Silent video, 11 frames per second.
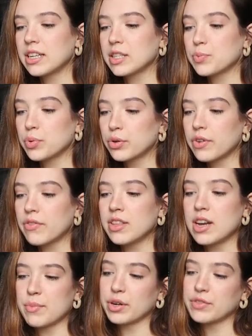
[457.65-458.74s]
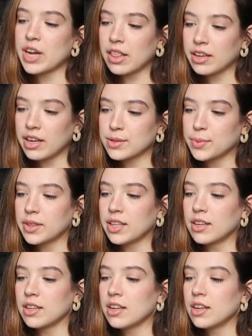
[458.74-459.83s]
is proof of the number of delegates
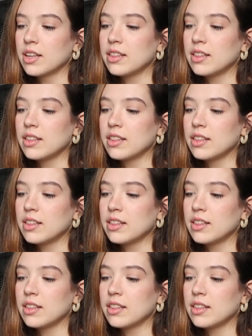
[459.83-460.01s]
within